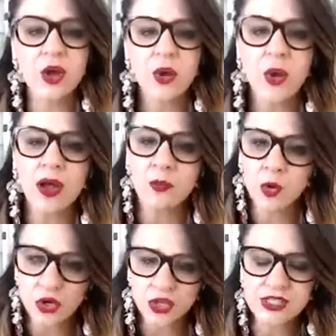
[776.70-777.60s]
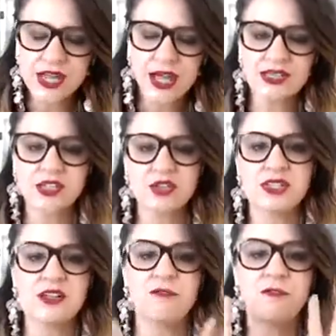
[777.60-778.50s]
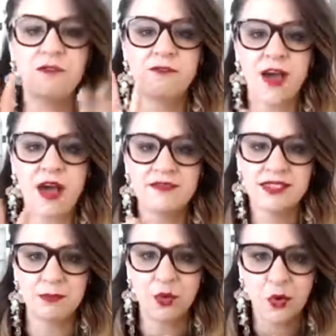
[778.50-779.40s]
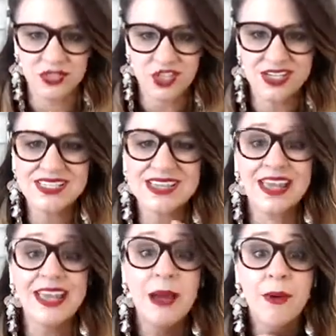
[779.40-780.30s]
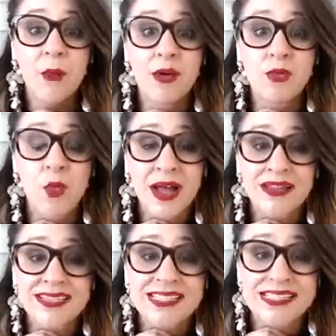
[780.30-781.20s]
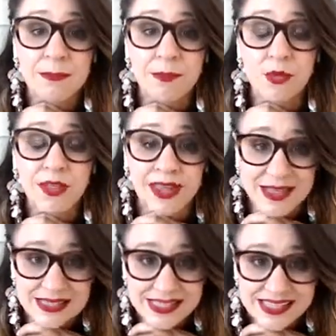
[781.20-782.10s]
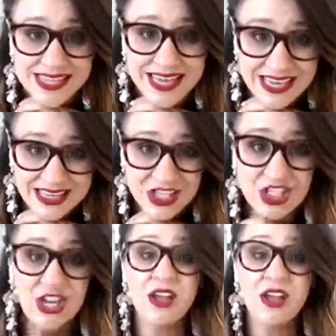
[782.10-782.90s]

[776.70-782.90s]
So I want you to ask yourself 5 simple questions and then come up with 1 simple answer to each.